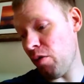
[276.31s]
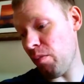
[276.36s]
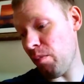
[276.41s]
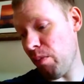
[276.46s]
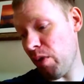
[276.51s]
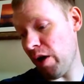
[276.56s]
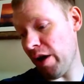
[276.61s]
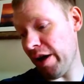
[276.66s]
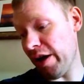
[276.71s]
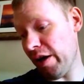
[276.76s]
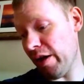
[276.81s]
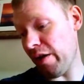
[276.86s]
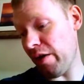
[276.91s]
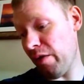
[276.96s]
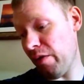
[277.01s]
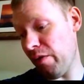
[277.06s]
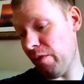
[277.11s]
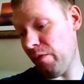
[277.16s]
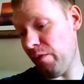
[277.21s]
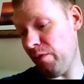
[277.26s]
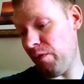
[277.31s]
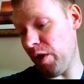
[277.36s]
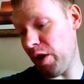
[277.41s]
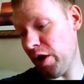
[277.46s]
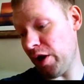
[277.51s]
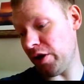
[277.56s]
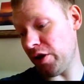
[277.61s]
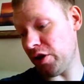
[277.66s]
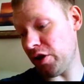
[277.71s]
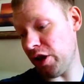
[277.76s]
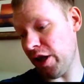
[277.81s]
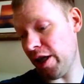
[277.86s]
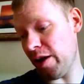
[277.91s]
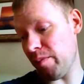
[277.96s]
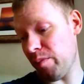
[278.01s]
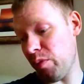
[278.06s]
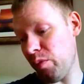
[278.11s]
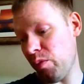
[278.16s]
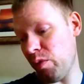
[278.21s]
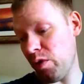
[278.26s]
My third
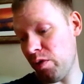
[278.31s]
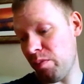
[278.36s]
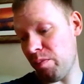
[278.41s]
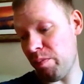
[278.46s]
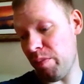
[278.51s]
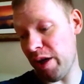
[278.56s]
tip would